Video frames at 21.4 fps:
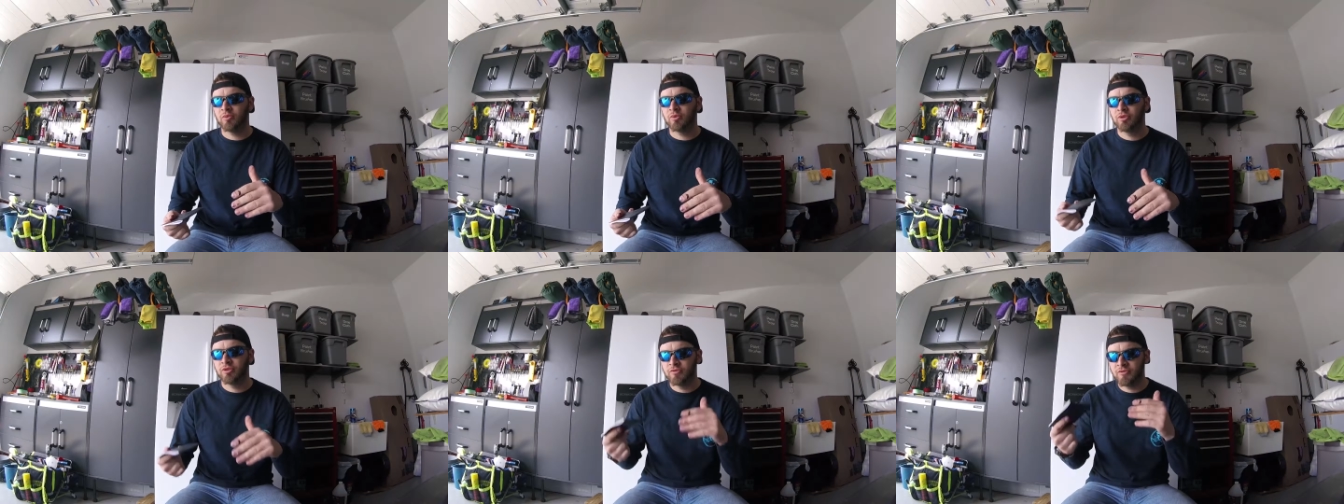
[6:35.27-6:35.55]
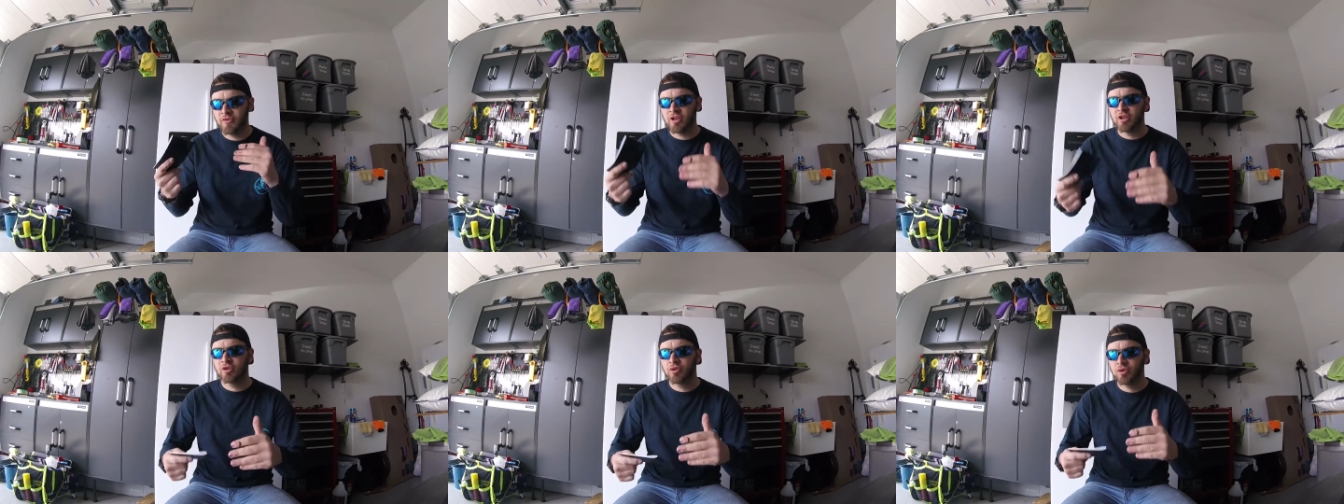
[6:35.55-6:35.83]
when the
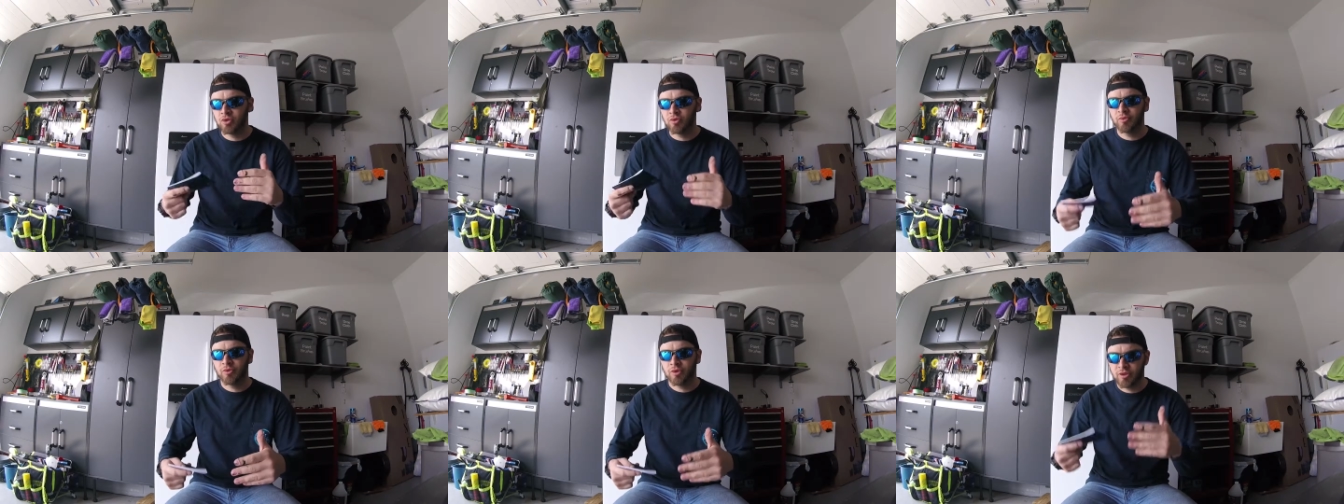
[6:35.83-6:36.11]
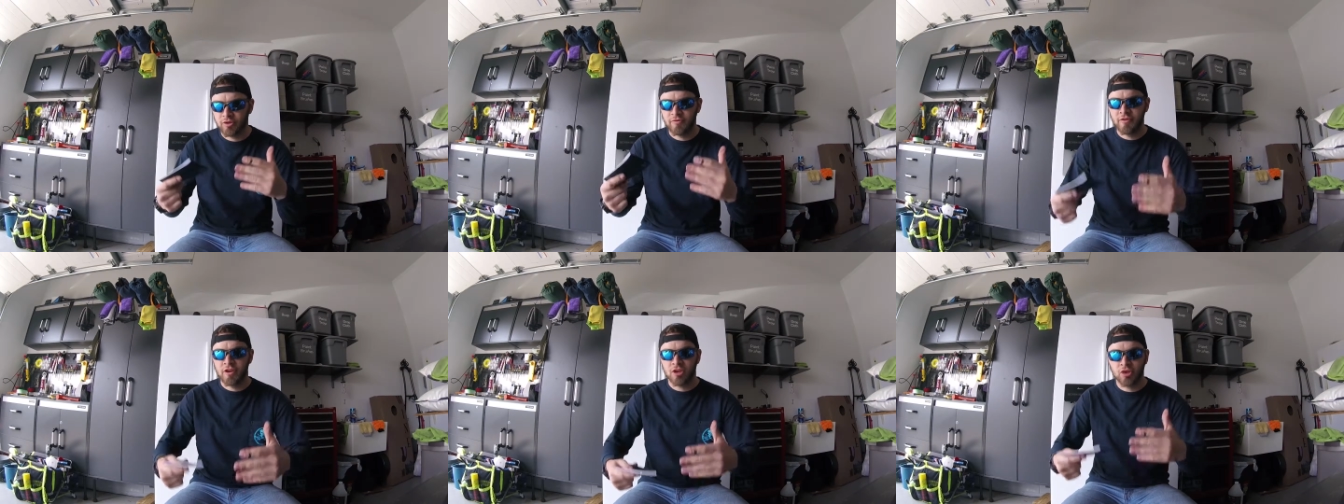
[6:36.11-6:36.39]

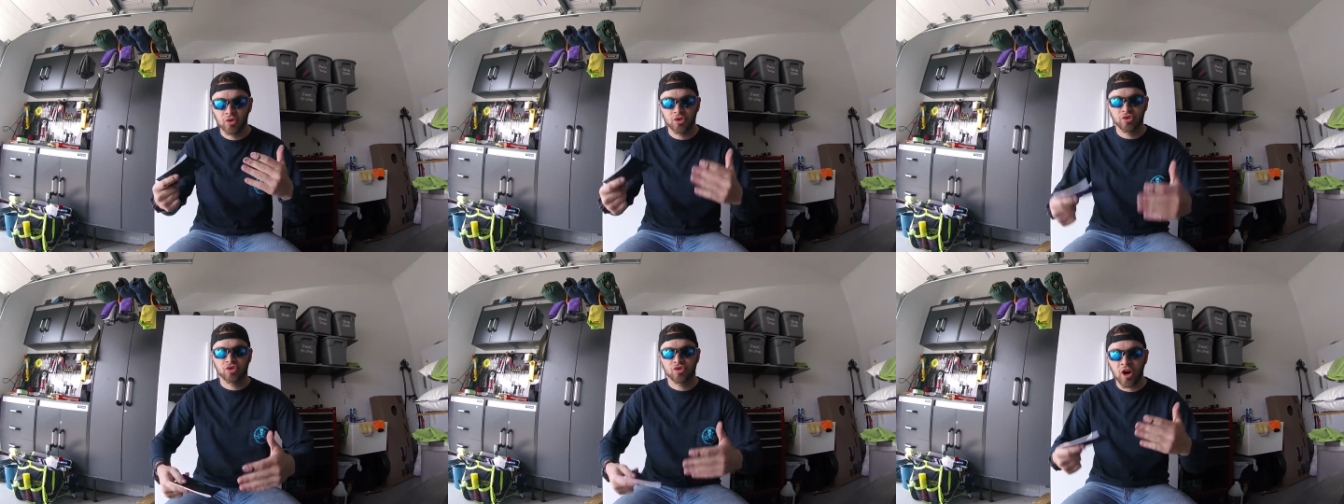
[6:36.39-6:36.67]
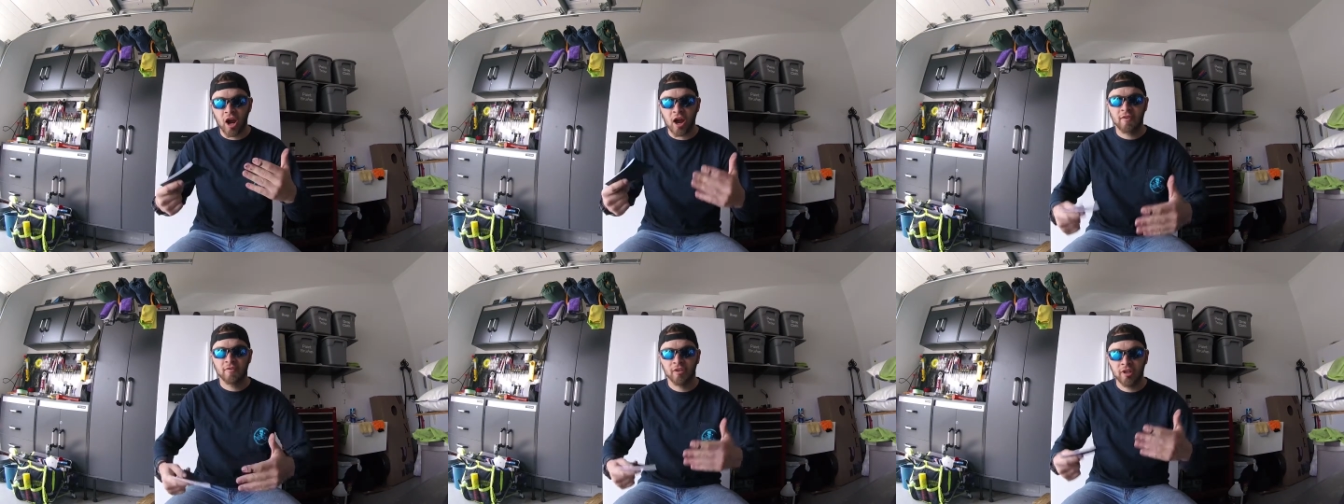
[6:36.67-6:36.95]
vehicle is
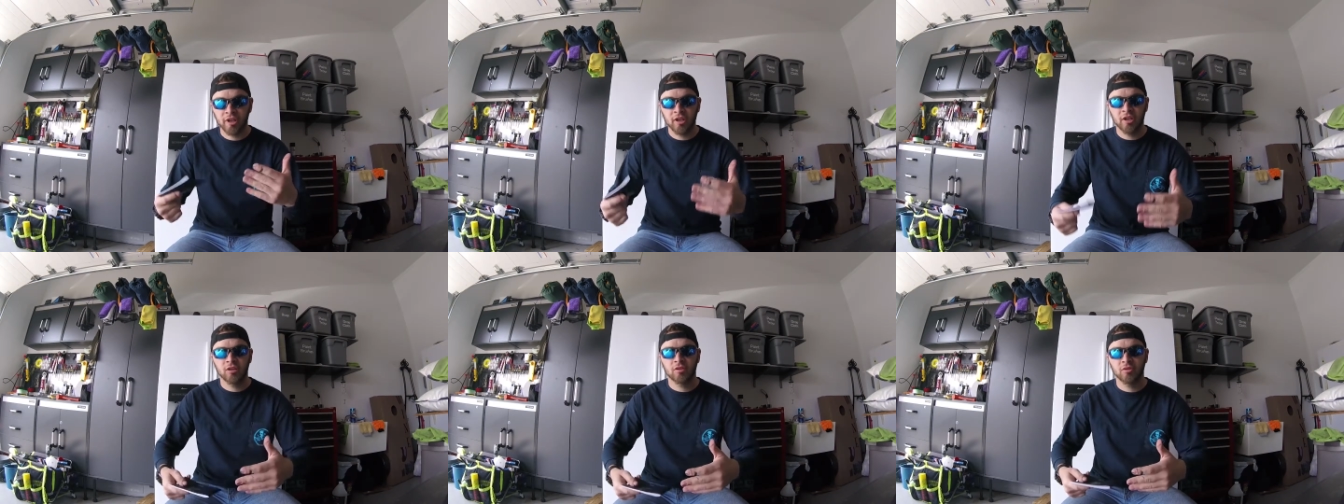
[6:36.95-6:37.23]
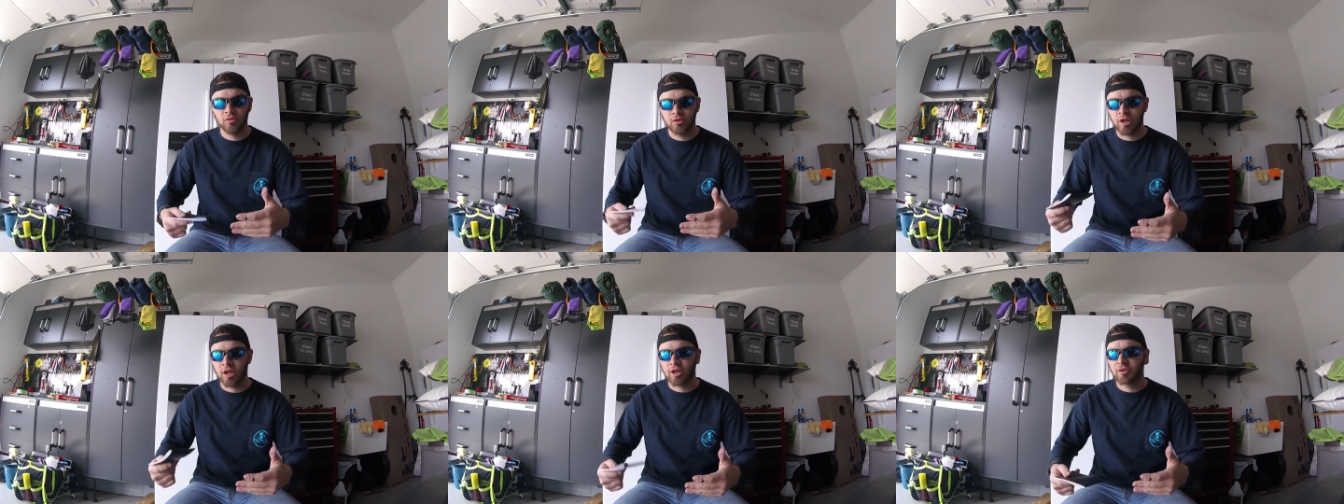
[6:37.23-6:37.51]
traveling
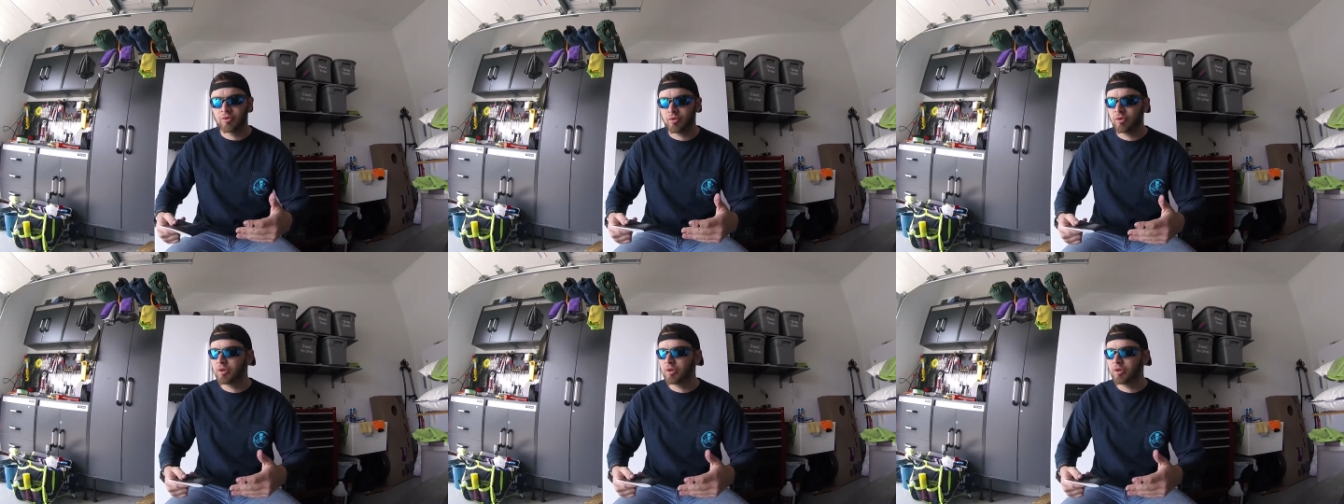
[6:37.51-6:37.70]
down the,